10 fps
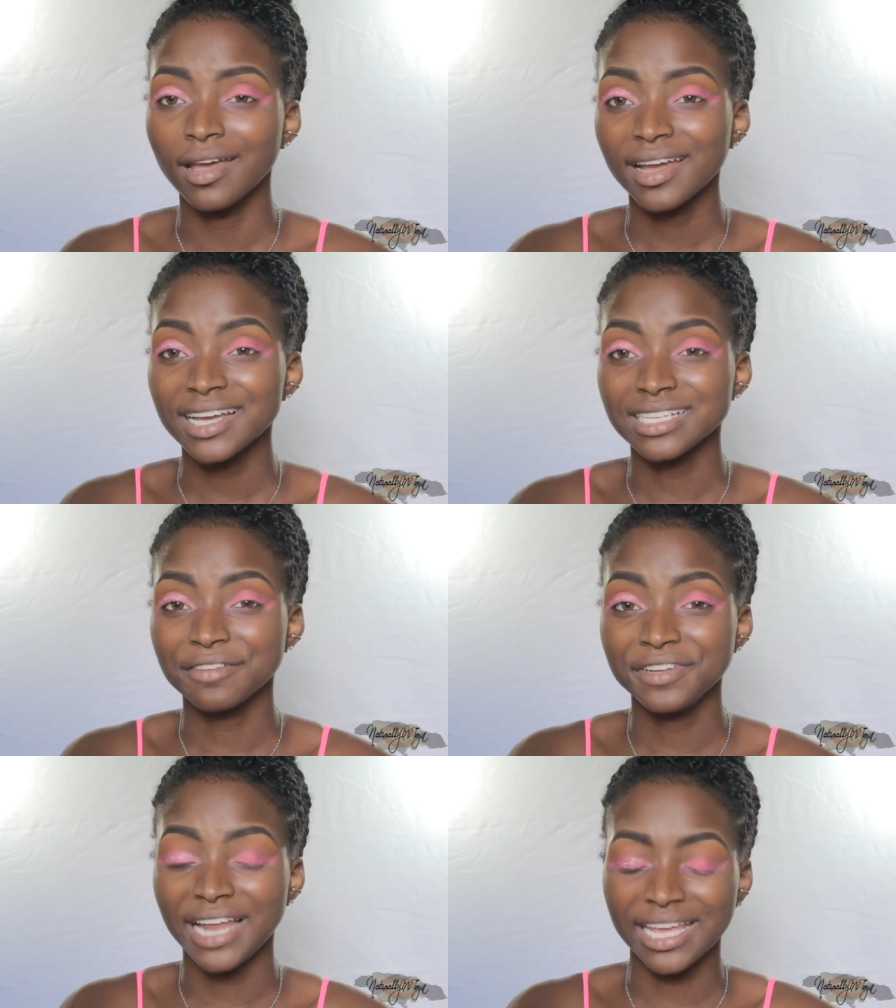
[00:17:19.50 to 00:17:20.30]
because I
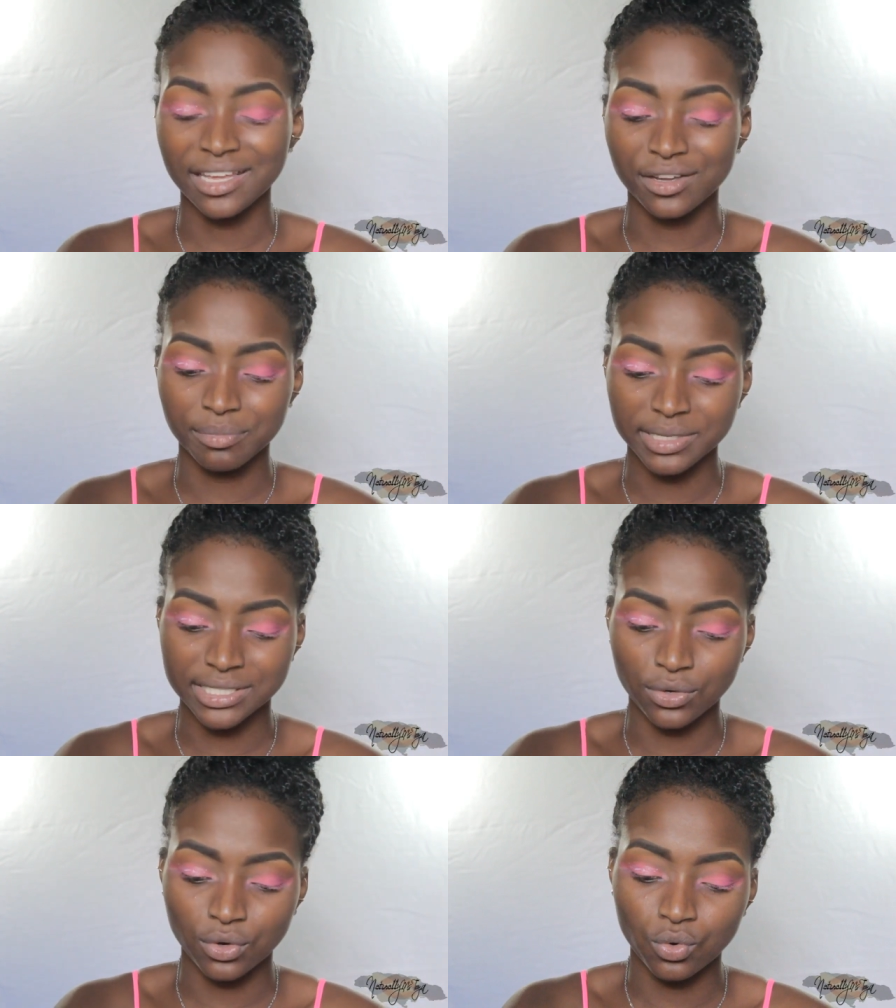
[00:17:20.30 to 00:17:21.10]
feel like it could be
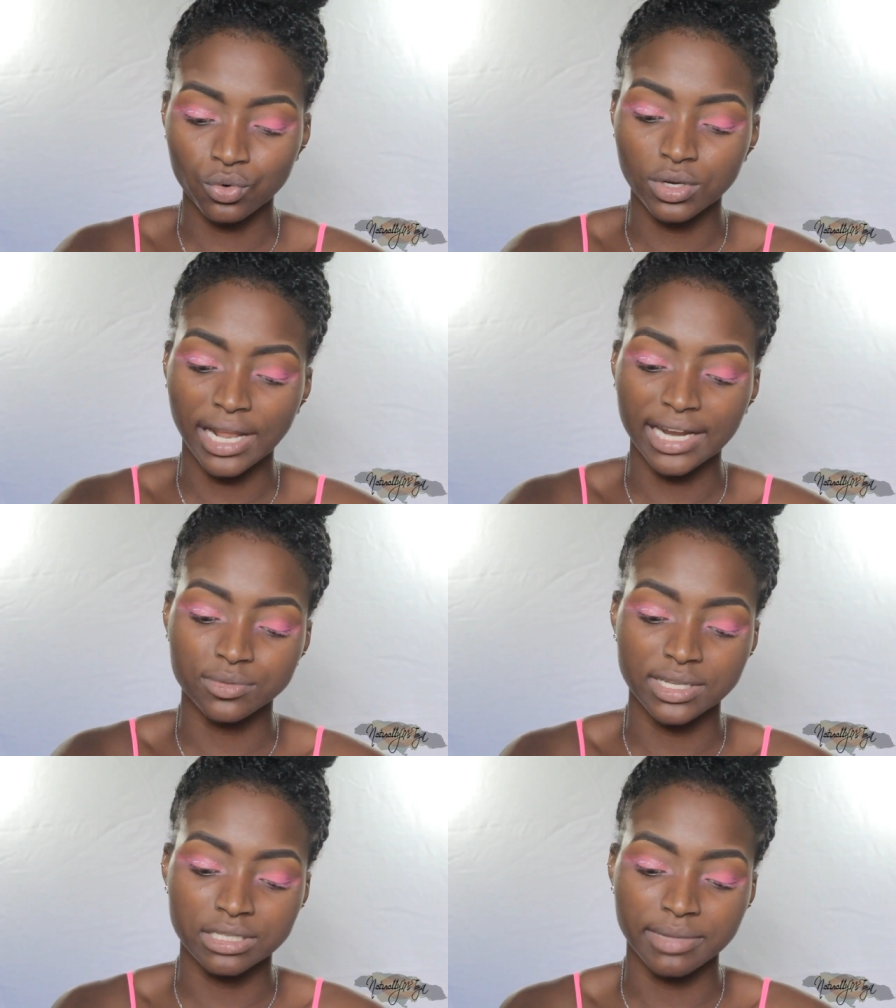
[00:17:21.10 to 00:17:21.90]
so cool. I just
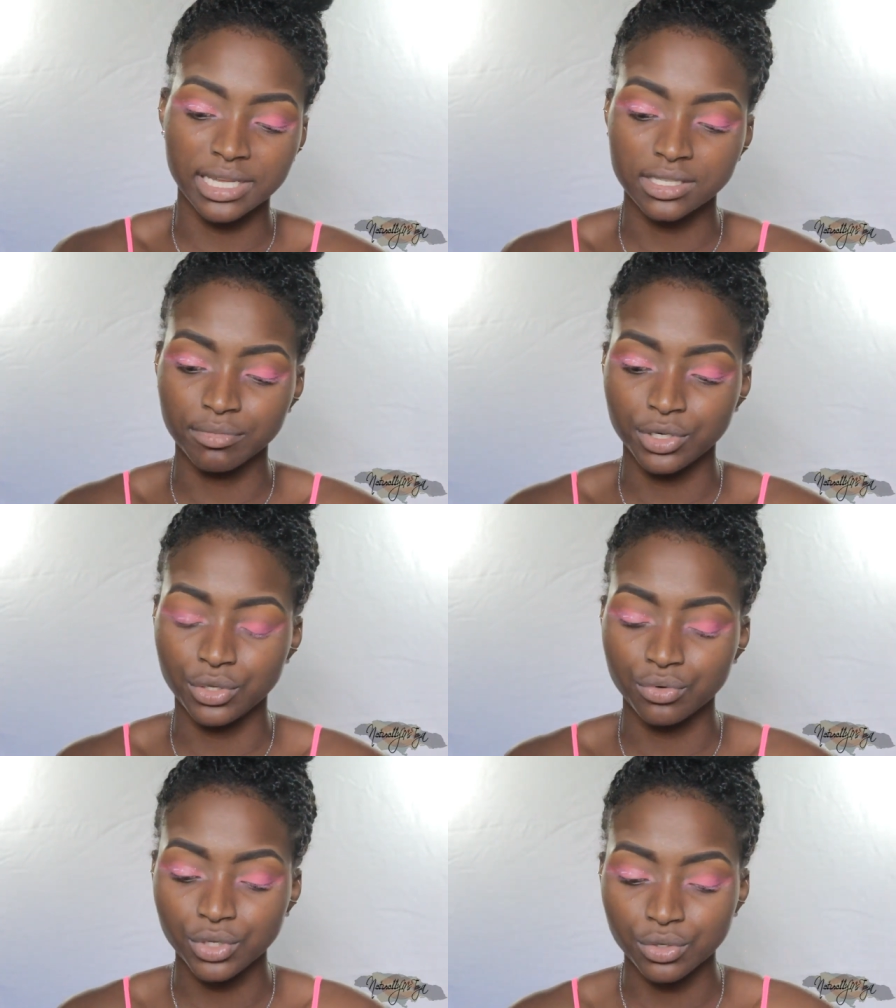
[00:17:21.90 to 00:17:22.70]
want to make some
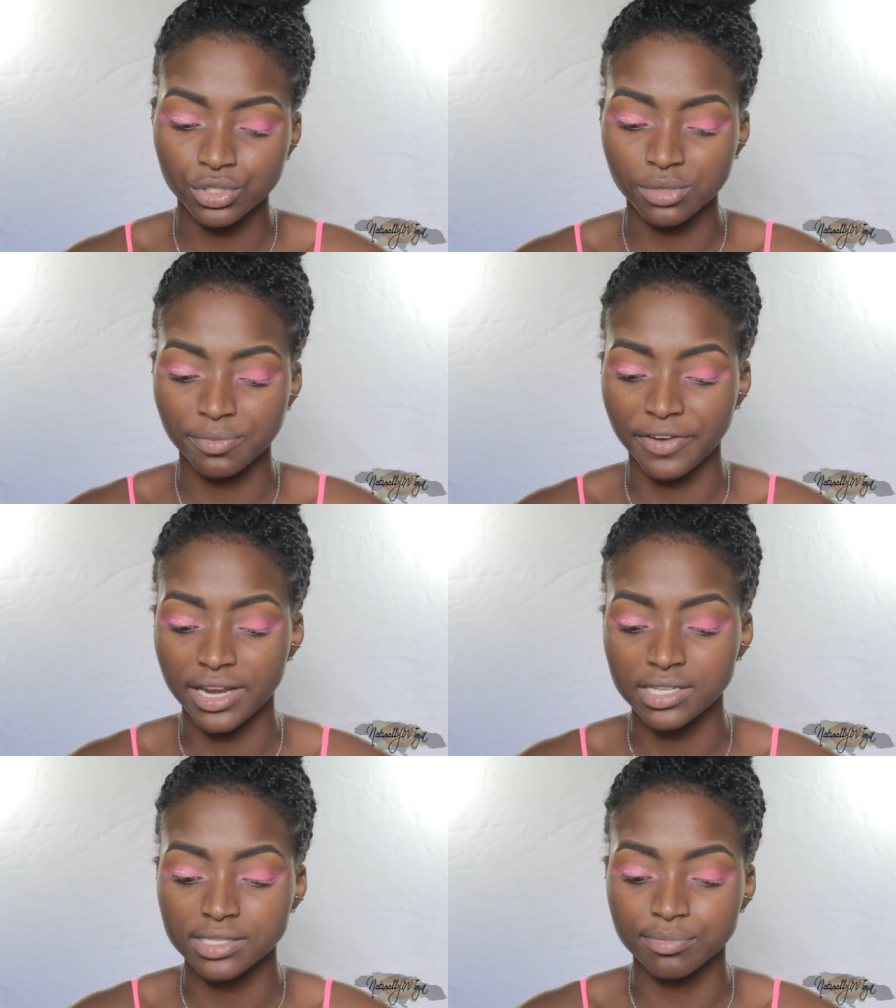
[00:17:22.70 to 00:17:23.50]
new YouTube
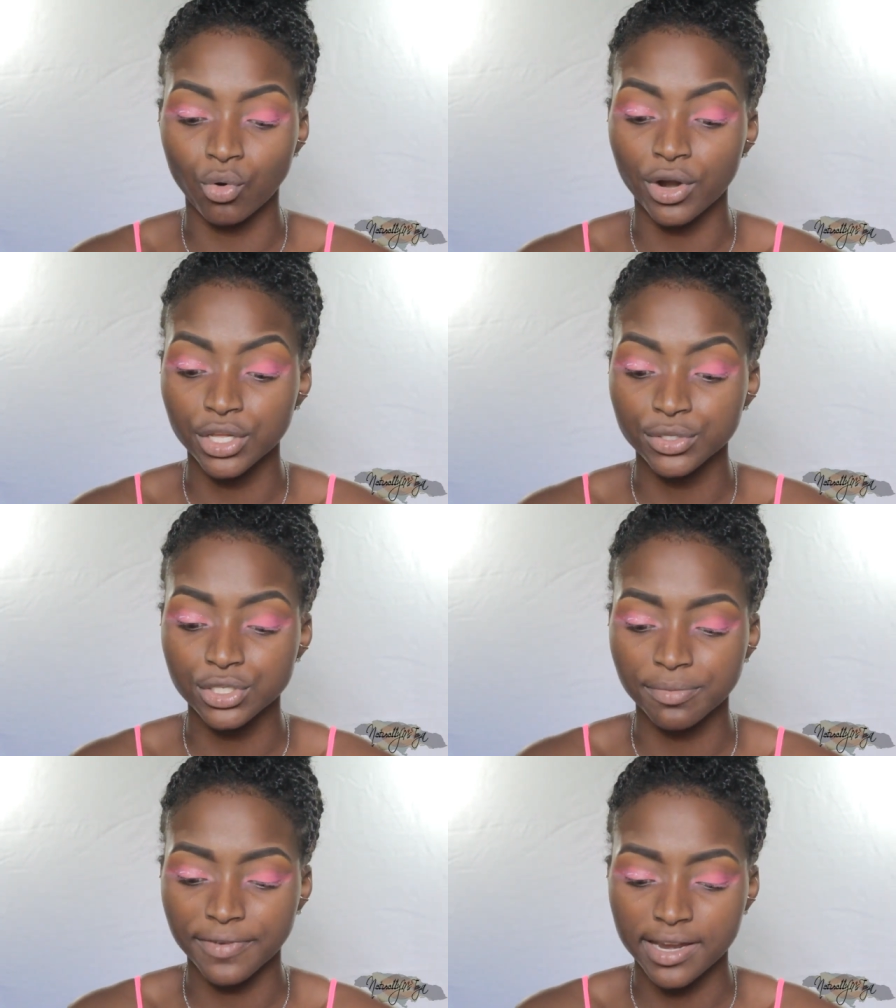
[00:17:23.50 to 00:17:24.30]
friends, more
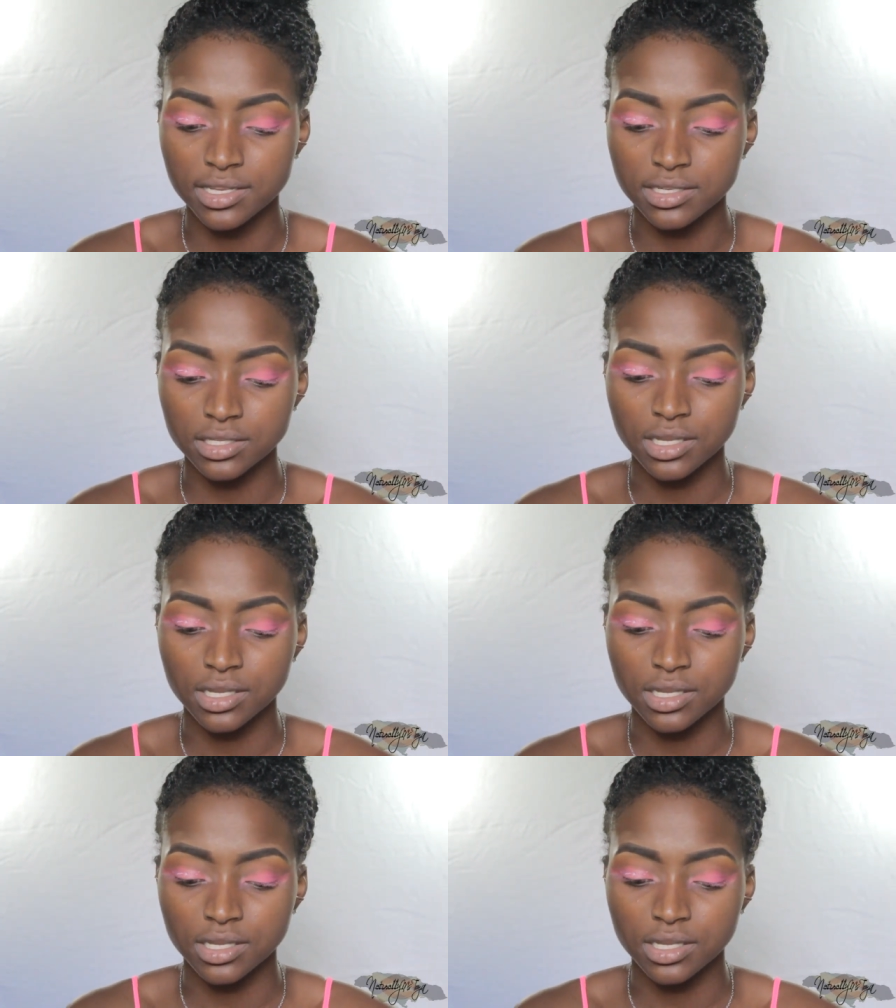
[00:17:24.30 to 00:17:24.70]
YouTube friends,